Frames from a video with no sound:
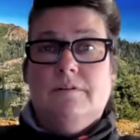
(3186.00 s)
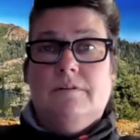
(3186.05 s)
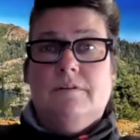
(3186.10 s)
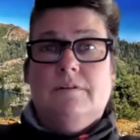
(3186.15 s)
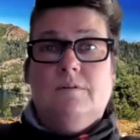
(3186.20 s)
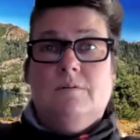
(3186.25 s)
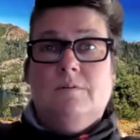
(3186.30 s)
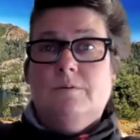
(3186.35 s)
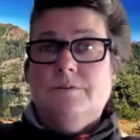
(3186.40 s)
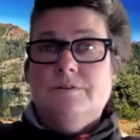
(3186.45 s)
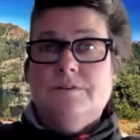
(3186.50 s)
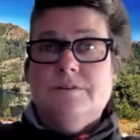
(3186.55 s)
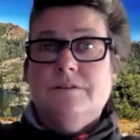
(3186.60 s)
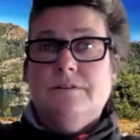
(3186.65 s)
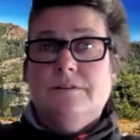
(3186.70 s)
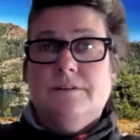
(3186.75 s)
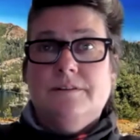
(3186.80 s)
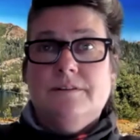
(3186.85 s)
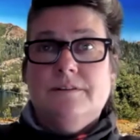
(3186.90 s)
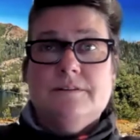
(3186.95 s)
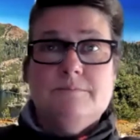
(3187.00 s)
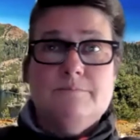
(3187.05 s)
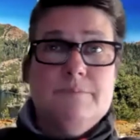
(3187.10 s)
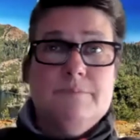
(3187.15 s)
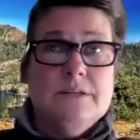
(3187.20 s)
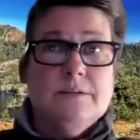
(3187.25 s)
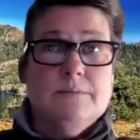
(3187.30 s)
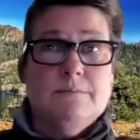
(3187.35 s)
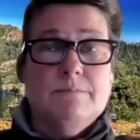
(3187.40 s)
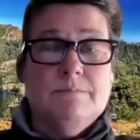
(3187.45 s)
we're still on this
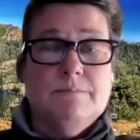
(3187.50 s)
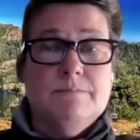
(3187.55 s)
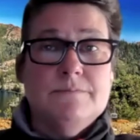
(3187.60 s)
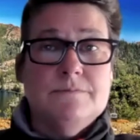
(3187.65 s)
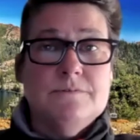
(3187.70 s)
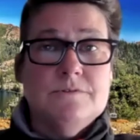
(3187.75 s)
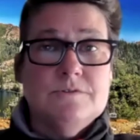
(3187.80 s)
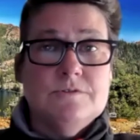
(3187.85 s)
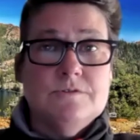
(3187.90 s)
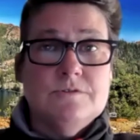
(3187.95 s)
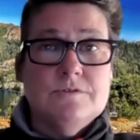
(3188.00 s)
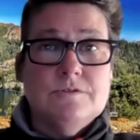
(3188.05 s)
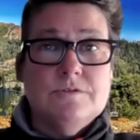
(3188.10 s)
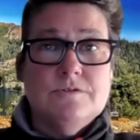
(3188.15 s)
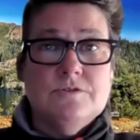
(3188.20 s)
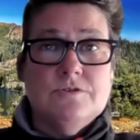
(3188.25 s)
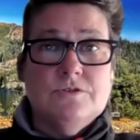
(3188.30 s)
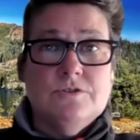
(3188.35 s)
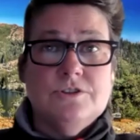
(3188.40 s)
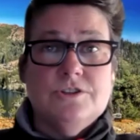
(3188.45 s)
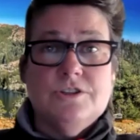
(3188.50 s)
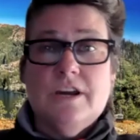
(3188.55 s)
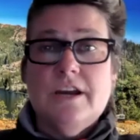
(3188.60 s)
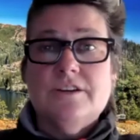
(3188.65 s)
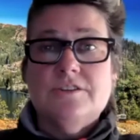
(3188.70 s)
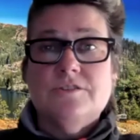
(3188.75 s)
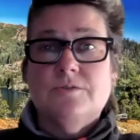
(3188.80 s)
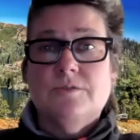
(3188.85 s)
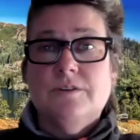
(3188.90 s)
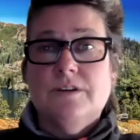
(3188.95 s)
big
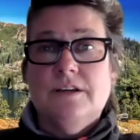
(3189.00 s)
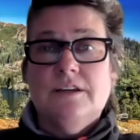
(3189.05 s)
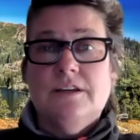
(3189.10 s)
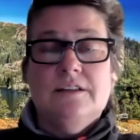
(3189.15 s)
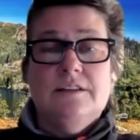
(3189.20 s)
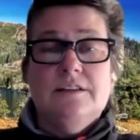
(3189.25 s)
trajectory.